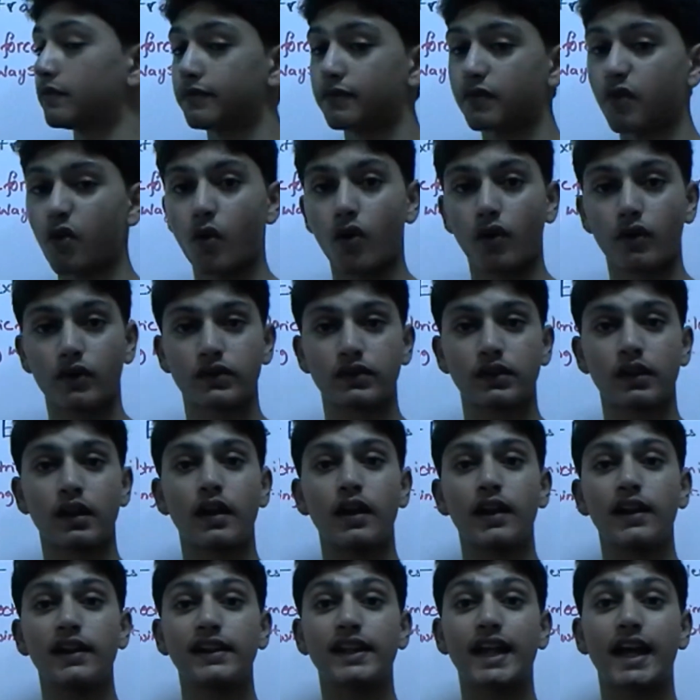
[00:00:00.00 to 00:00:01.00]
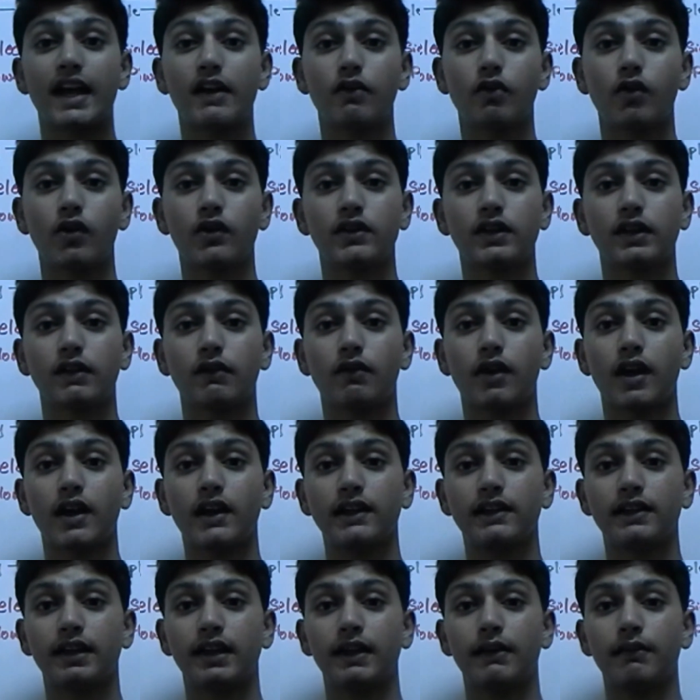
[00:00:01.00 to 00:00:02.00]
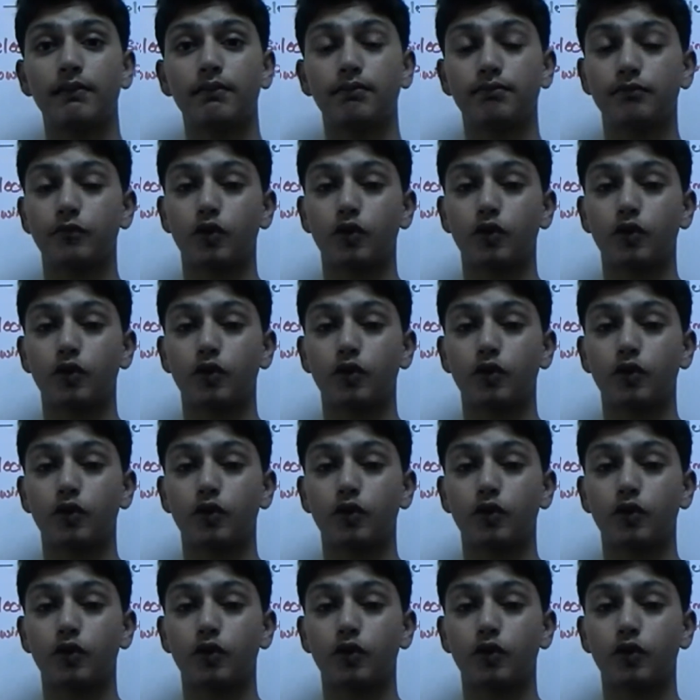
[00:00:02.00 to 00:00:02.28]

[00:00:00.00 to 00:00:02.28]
force that was invented